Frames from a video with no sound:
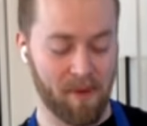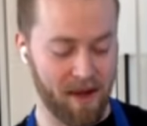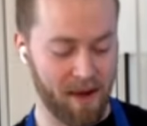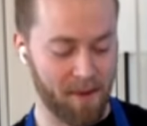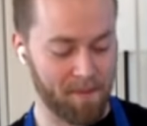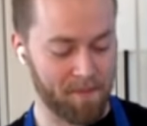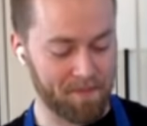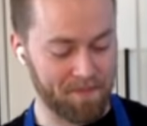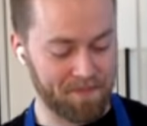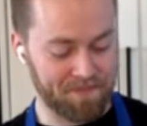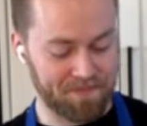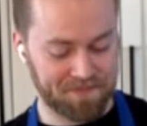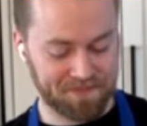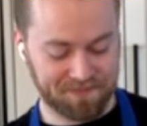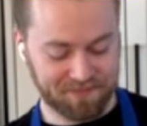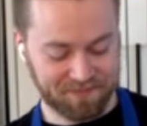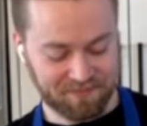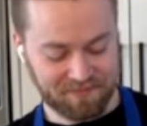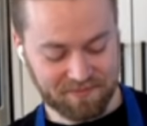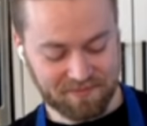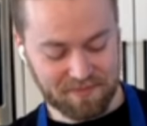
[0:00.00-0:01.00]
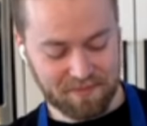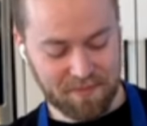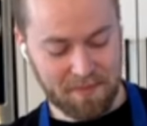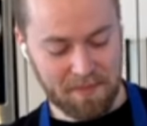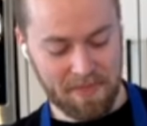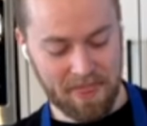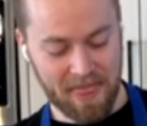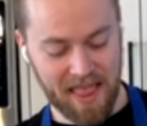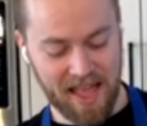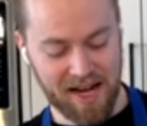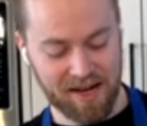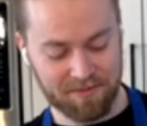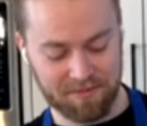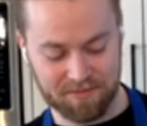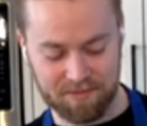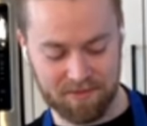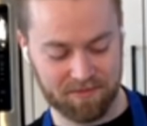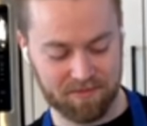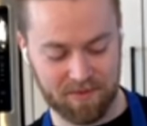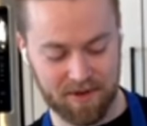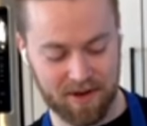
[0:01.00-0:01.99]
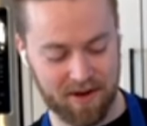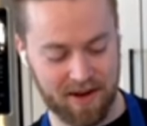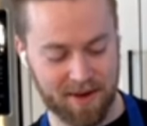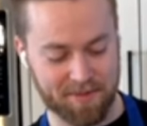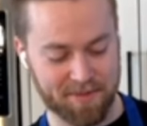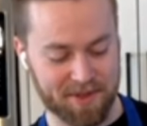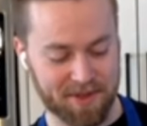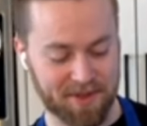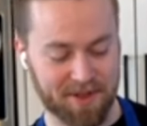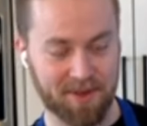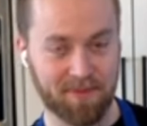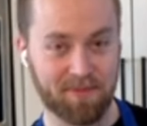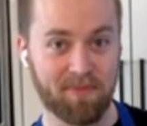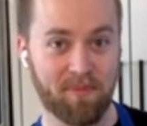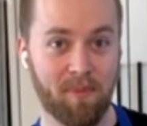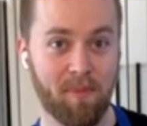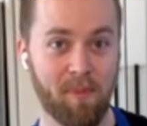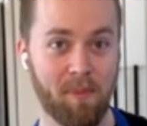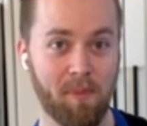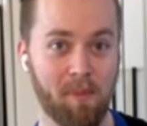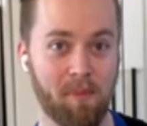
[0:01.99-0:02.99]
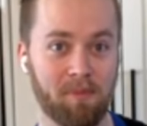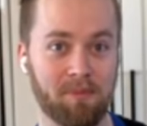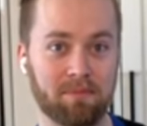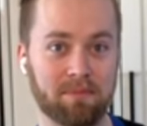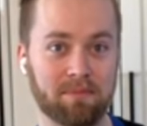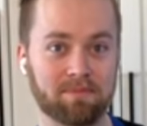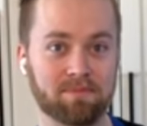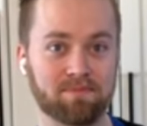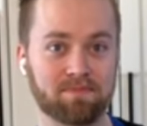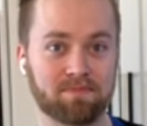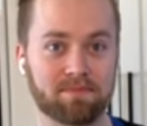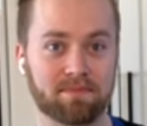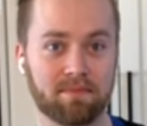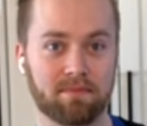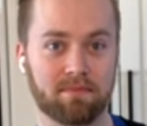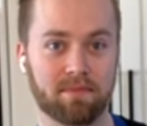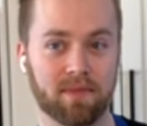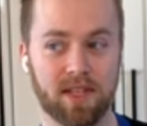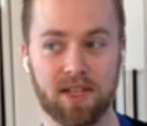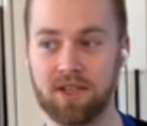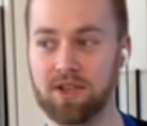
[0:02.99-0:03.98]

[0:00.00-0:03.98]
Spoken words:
grooves all the time. Yeah, she's a huge Feta fan too. Huge Feta fan.